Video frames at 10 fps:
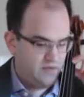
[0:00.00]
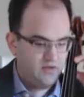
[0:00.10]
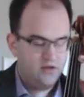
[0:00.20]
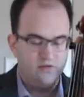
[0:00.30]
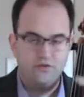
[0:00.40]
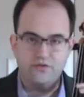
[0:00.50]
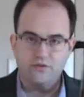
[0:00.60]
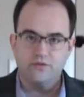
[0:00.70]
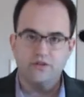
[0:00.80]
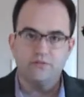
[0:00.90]
play with a
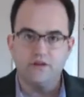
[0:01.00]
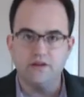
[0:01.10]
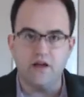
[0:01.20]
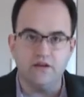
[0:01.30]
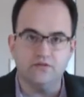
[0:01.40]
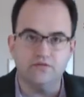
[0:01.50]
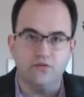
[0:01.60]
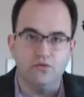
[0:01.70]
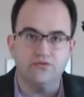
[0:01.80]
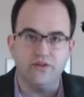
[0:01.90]
really, really nice
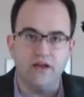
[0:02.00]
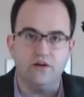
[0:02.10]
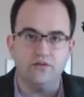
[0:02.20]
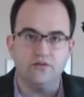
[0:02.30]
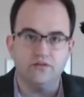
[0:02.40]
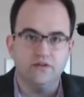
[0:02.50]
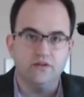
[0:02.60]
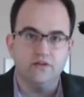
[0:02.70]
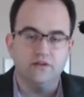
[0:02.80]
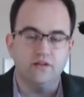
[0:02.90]
full sound
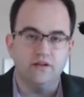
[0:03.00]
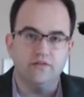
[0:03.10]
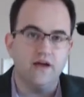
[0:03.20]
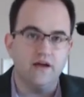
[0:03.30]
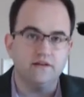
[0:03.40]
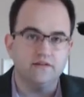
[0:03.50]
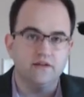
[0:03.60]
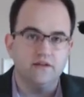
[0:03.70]
like that.